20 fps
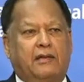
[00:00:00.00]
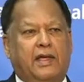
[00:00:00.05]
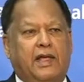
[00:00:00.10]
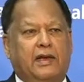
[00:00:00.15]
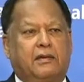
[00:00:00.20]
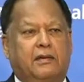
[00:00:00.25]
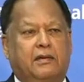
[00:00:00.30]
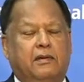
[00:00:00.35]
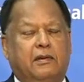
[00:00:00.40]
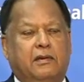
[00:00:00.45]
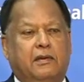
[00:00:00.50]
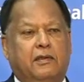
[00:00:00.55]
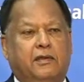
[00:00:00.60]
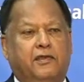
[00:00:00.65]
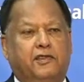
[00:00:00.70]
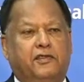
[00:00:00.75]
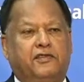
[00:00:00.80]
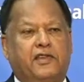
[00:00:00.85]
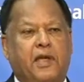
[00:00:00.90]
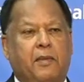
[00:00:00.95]
that
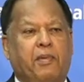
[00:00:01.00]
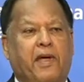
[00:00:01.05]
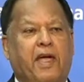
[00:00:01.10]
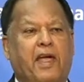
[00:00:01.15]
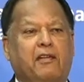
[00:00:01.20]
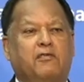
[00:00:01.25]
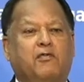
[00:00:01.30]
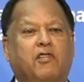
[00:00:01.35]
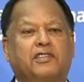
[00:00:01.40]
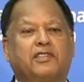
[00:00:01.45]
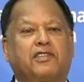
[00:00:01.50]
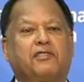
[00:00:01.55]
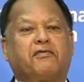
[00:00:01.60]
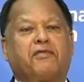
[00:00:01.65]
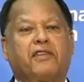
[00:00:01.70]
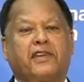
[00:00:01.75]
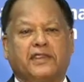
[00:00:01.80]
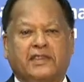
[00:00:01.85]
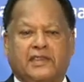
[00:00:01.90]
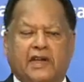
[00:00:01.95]
Japan was the
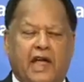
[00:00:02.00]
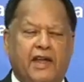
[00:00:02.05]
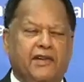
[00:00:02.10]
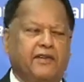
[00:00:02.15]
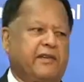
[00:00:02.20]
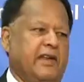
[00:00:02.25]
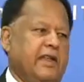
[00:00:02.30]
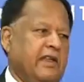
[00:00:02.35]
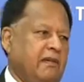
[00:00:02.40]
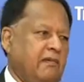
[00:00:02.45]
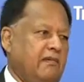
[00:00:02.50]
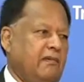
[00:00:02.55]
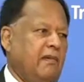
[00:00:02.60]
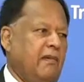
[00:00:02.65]
first country